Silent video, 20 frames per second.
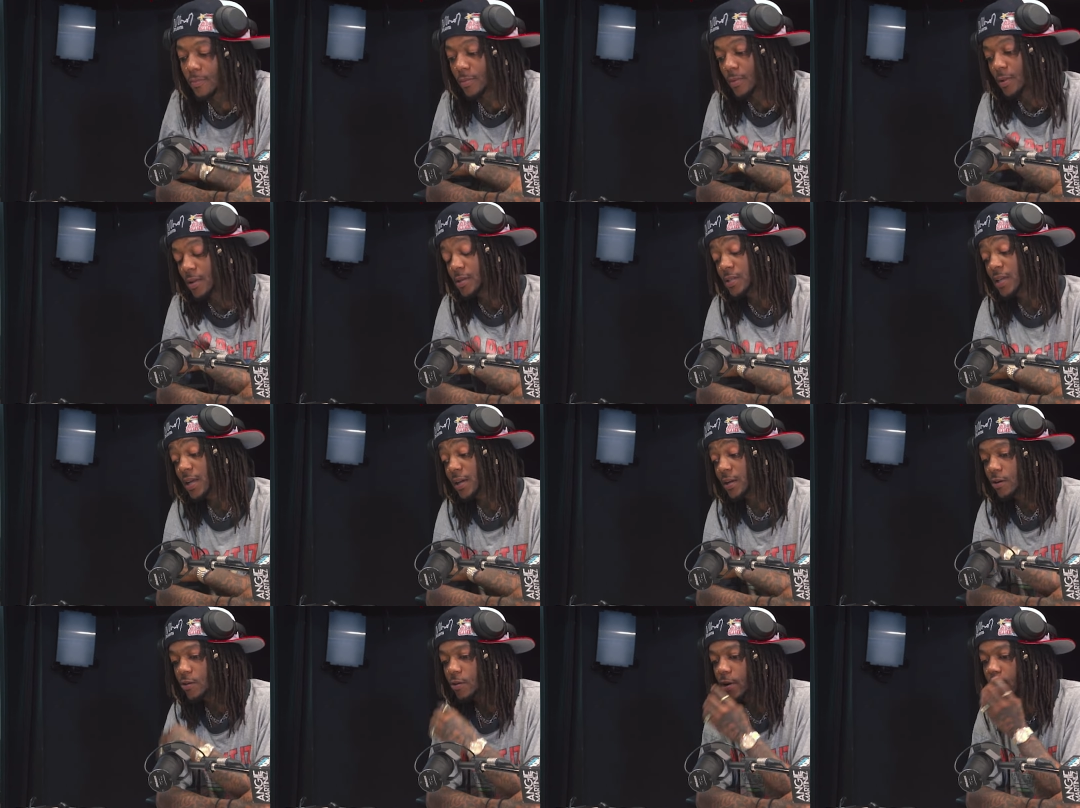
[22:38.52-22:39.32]
It's kind
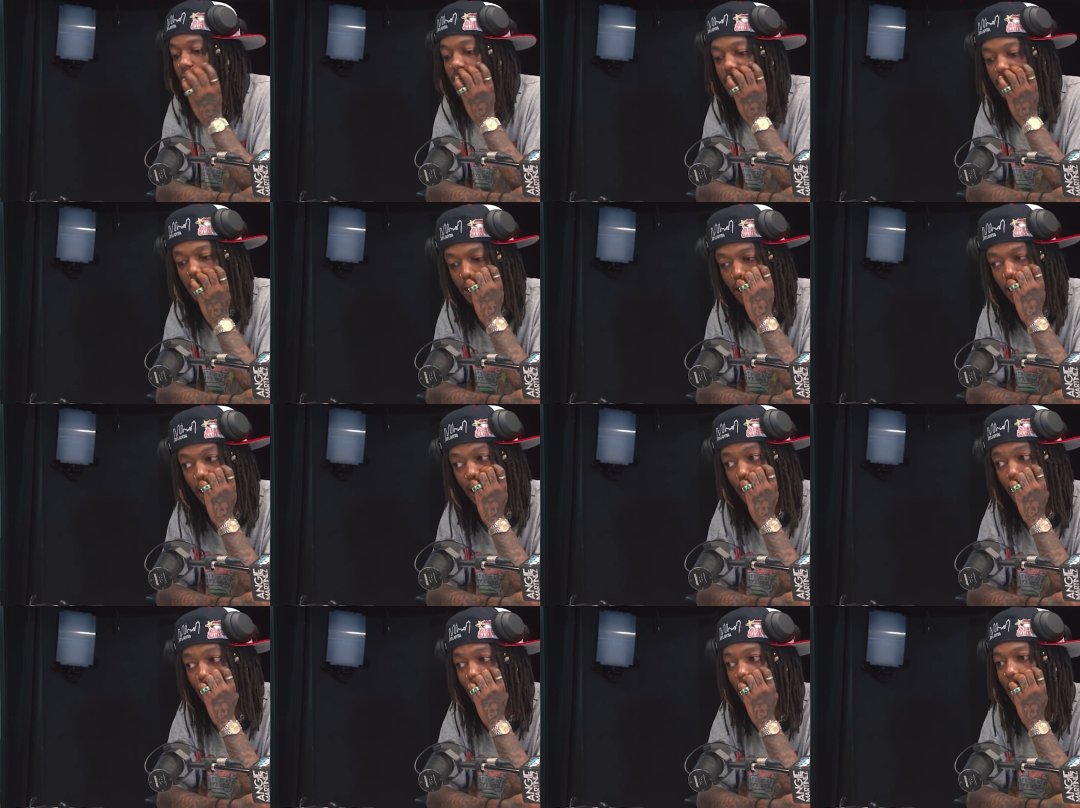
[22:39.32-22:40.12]
of crazy. Like,
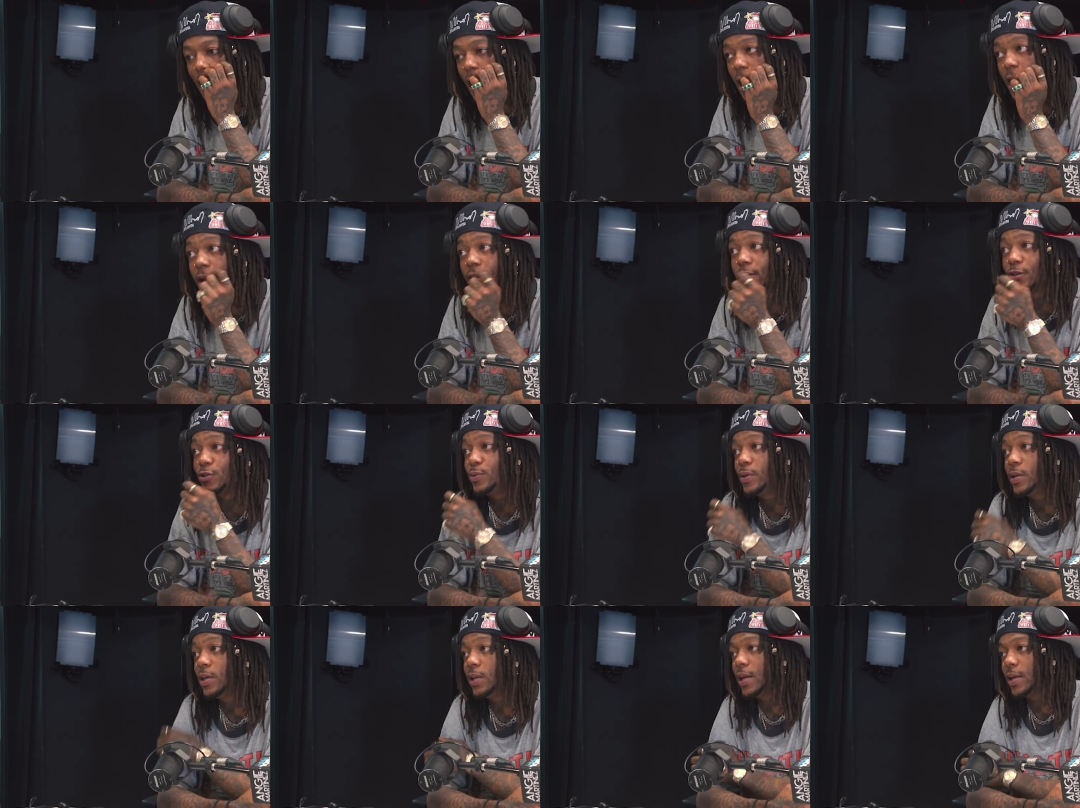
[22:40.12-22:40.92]
I got acres
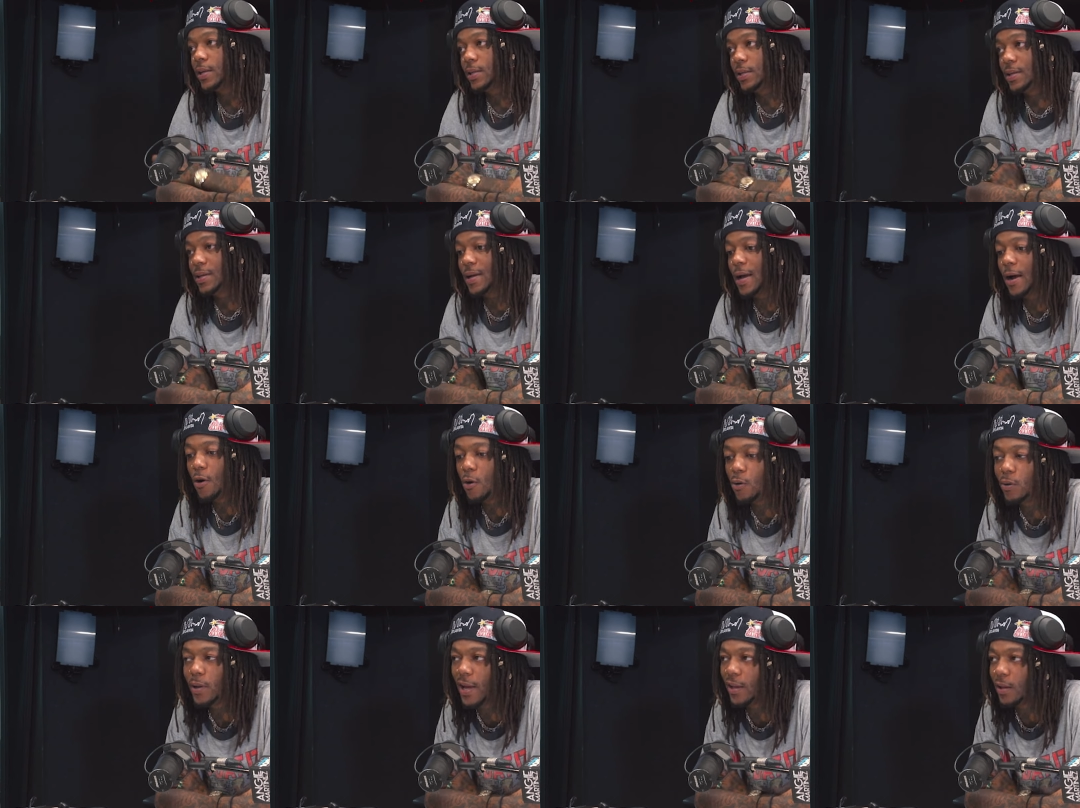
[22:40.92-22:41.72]
with it. Like, I
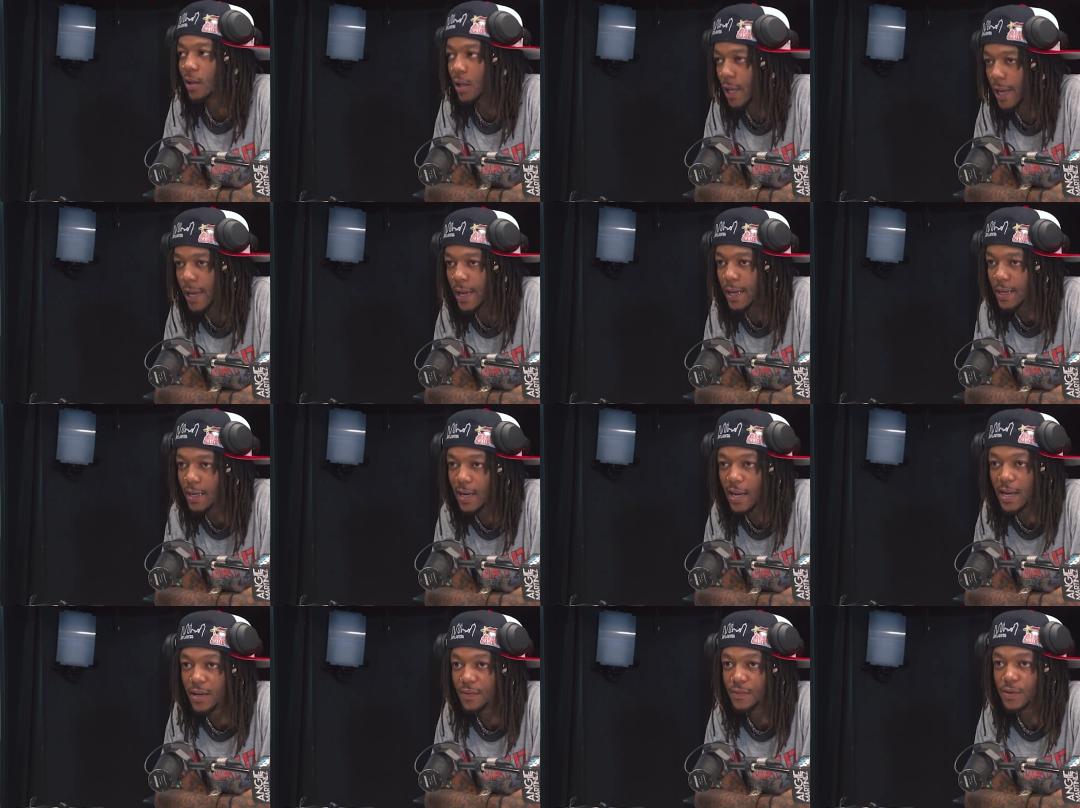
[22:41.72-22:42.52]
own, like, land. It
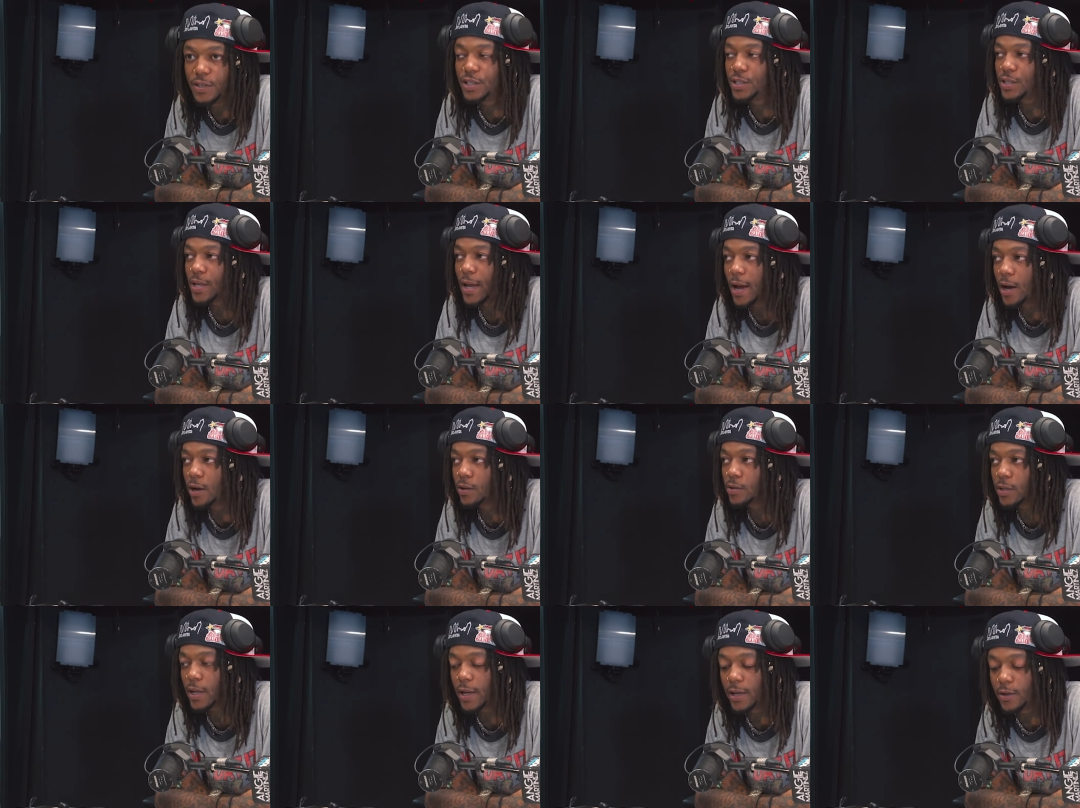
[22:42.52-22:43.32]
ain't even just a
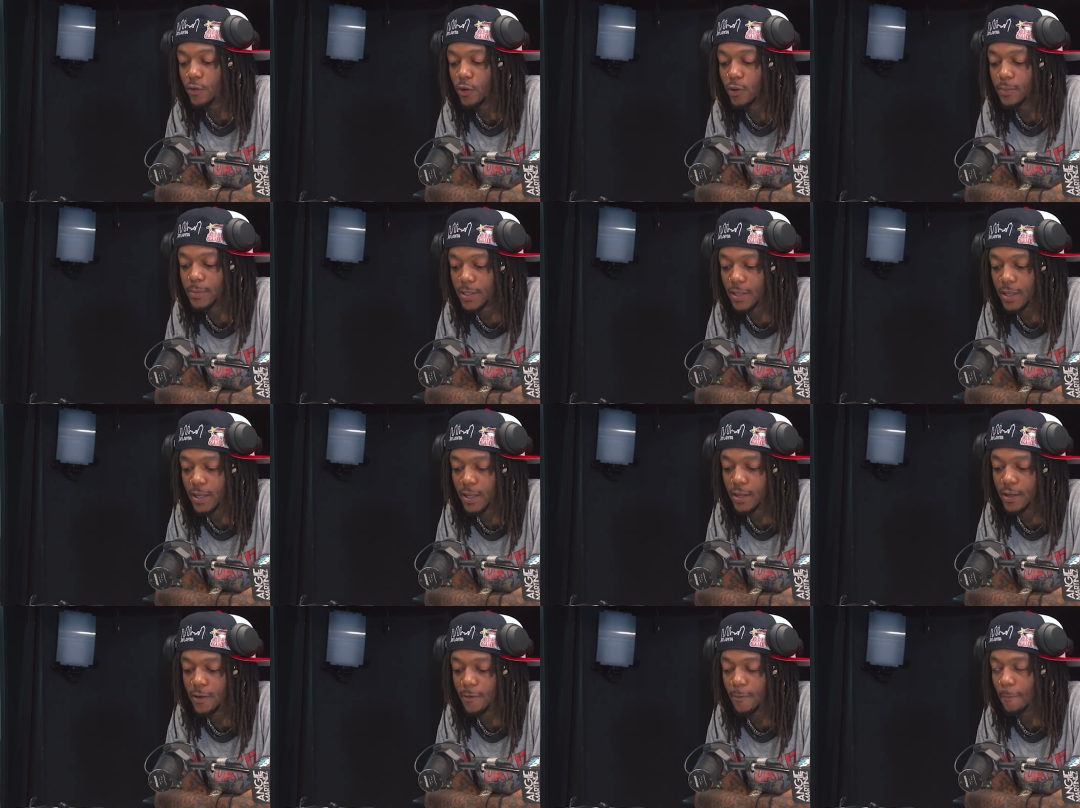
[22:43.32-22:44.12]
house. Like, you know what I'm
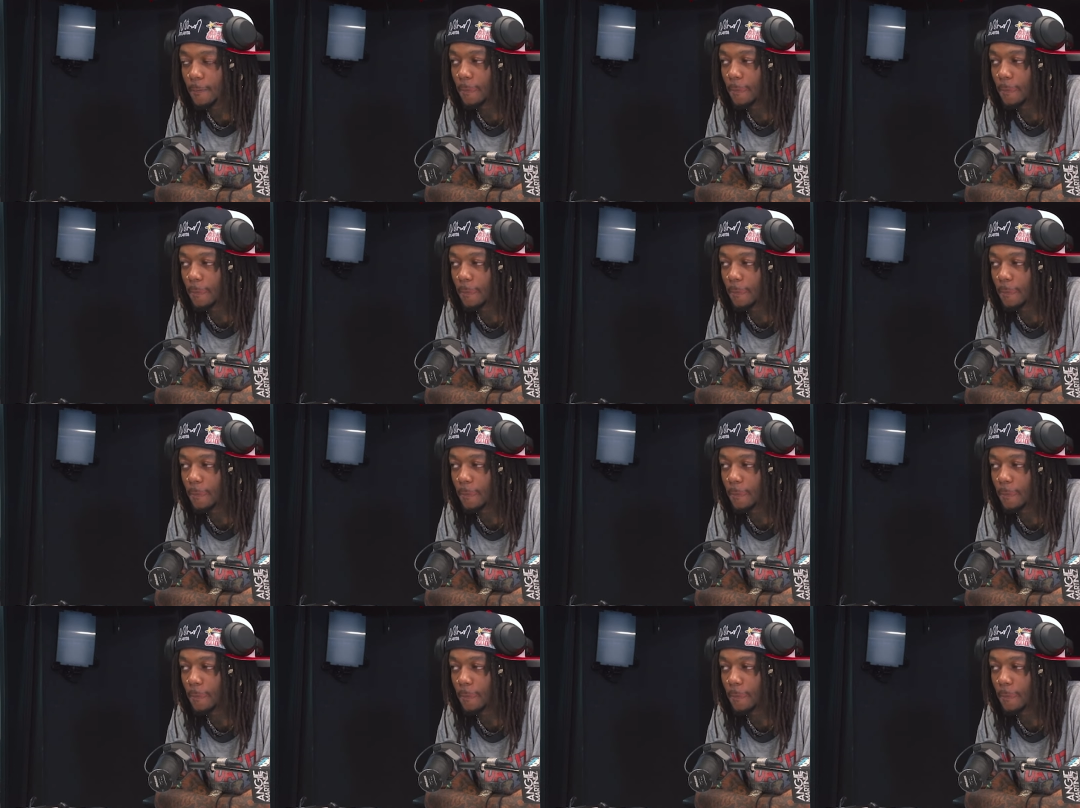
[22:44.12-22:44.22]
saying?